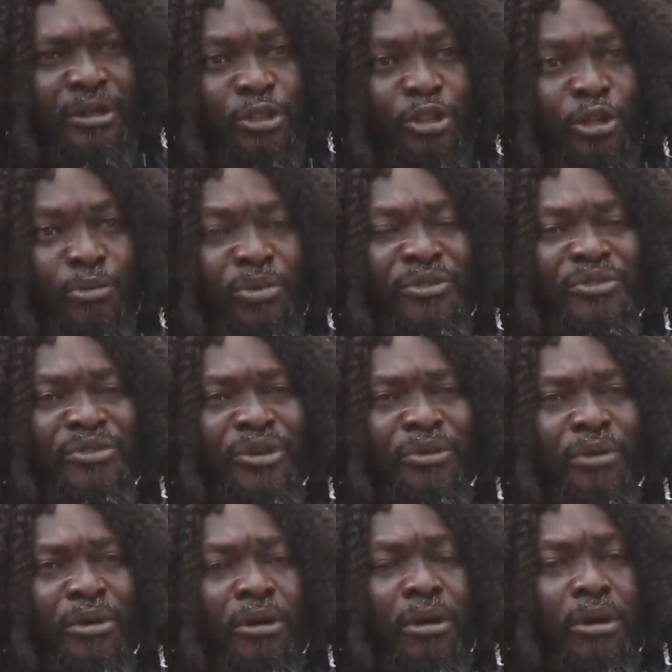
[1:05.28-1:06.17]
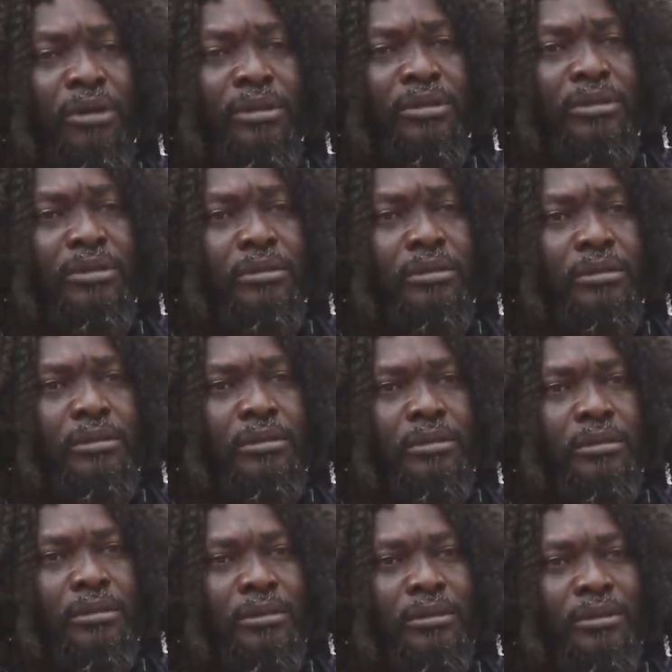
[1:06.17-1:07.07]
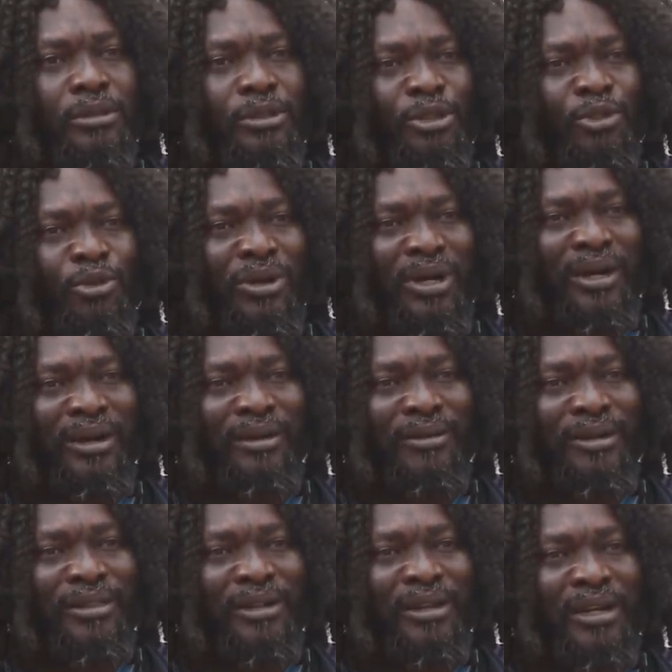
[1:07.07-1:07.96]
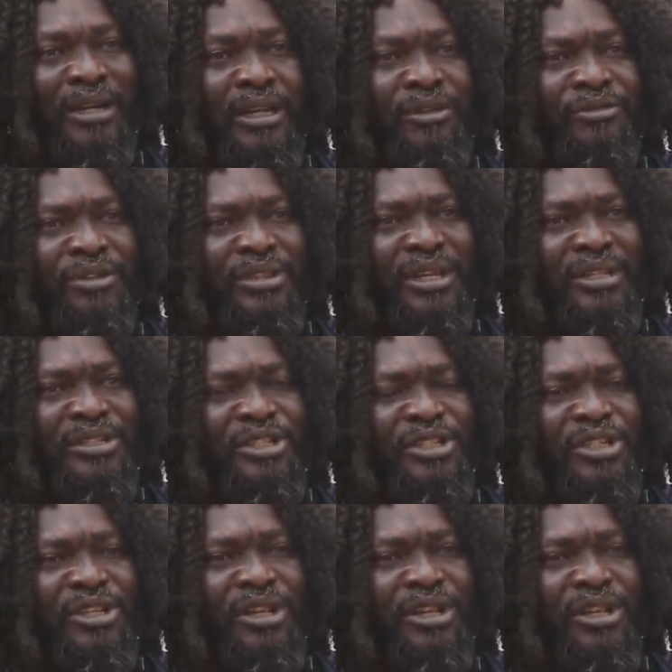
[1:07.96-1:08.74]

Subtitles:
on top of your world, you are rather living as a